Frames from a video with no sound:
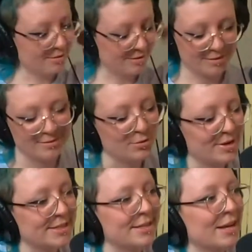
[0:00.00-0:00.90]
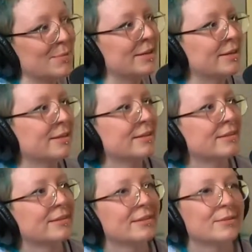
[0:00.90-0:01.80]
That's crazy. I mean,
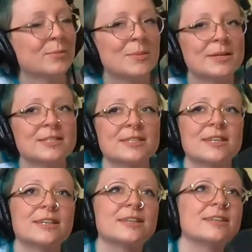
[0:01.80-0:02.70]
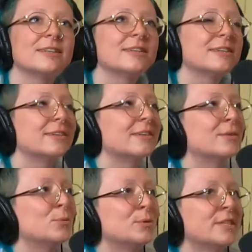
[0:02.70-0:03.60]
maybe it's like
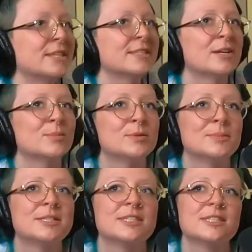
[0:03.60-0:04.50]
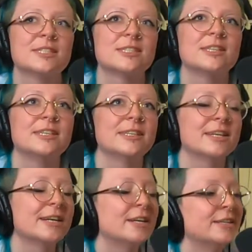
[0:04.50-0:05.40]
Wu-Tang's album is in
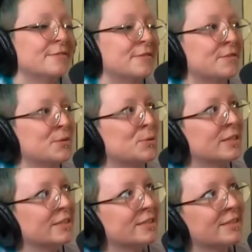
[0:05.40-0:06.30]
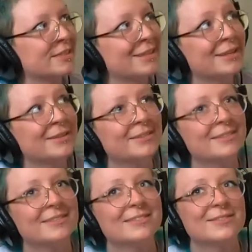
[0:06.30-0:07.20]
like Area 51
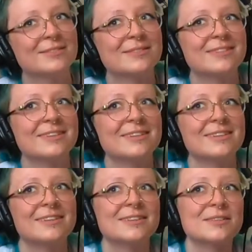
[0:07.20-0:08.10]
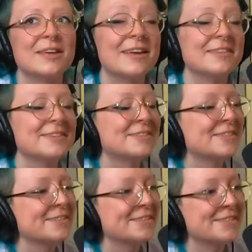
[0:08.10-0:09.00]
and the aliens
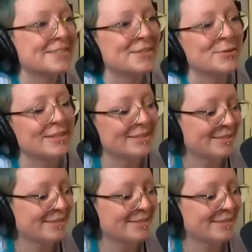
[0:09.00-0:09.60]
can listen to it.